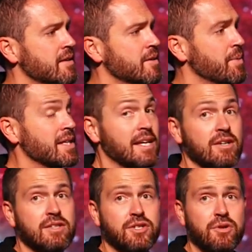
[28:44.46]
Because
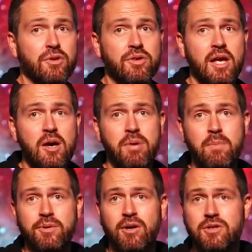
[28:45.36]
here's the truth
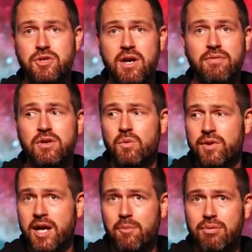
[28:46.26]
people don't drift when
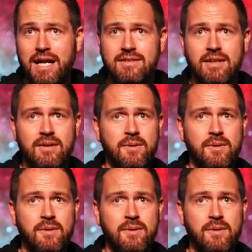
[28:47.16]
they are planted.